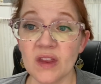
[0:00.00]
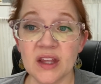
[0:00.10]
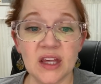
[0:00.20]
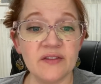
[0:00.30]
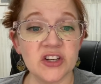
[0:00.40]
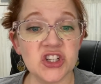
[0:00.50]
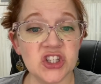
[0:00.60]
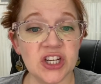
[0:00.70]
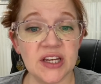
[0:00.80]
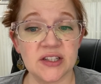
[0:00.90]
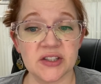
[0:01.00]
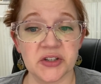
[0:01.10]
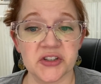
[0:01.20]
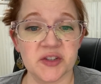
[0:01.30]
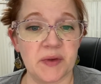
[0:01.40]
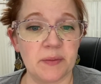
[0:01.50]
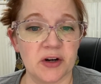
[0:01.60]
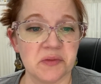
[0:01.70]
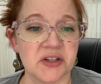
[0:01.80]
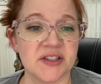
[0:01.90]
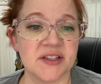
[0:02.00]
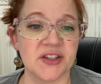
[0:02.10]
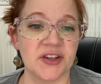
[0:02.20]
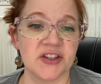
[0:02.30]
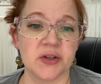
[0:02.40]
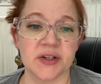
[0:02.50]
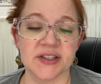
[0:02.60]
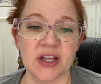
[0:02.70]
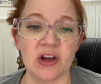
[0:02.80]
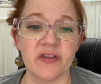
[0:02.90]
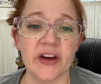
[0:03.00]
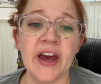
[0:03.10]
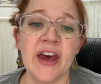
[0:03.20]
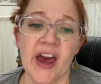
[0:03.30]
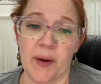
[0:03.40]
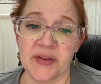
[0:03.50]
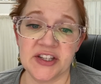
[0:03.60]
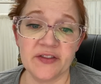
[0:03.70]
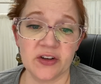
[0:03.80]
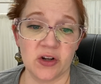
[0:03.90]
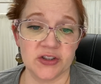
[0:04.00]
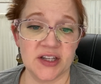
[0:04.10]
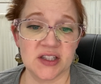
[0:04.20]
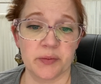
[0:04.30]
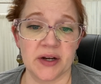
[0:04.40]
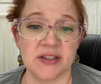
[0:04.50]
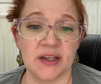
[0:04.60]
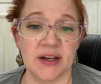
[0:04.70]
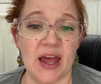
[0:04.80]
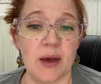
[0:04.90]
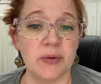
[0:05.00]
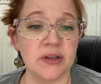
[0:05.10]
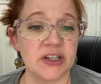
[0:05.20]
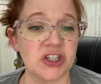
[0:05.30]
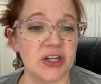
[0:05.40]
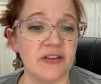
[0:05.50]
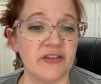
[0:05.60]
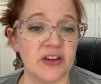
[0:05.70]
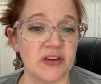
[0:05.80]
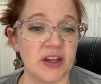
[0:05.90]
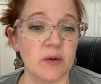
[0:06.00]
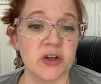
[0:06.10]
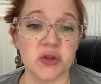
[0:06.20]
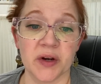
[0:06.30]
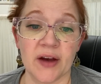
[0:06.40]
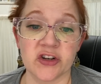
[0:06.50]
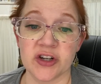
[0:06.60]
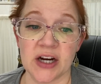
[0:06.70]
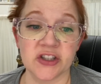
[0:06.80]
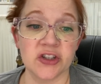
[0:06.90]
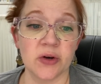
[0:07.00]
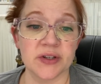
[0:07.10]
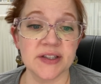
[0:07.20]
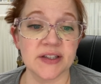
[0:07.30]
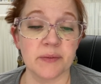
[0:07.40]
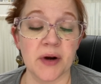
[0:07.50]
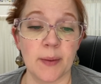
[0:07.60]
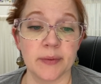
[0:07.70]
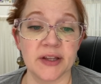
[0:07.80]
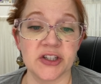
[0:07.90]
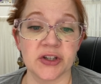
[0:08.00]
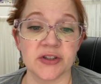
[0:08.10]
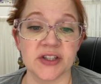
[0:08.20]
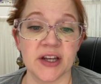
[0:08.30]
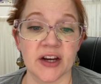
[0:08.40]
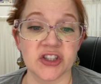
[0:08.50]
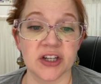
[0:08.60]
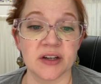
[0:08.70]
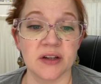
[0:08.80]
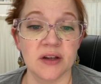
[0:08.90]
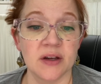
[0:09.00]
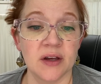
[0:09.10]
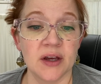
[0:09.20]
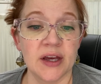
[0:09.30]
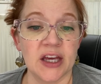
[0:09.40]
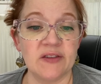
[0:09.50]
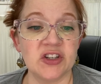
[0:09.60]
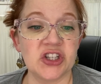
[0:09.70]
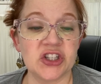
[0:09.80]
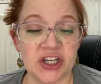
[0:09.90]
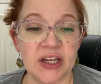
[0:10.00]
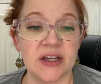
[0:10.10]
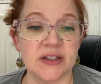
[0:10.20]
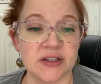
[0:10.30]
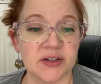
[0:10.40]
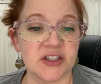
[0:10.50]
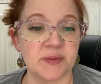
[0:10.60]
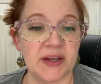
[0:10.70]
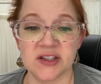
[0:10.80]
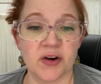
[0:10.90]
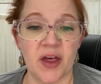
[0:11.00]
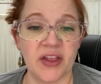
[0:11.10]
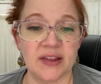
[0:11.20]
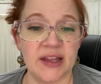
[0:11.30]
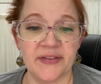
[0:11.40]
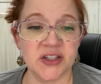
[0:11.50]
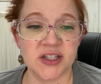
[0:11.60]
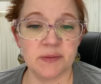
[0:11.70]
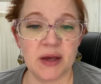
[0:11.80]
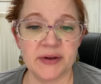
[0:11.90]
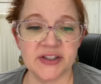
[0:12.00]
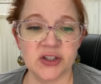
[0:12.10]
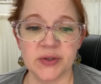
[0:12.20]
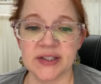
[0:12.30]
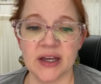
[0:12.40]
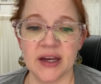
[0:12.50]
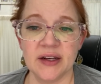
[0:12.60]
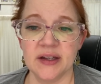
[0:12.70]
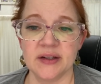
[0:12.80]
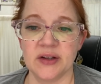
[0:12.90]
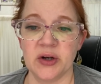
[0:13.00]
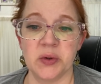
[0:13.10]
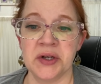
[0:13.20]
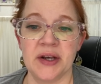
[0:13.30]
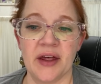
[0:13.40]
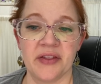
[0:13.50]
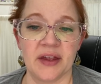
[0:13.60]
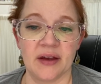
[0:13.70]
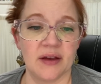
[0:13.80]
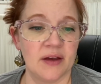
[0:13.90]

Even she deserts me, murmured Cecilia to herself, and with difficulty suppressing an ebullition of feeling which would have attracted notice and probably led to her detection. Even she deserts me. Is there nothing left to me but suicide? No, nothing.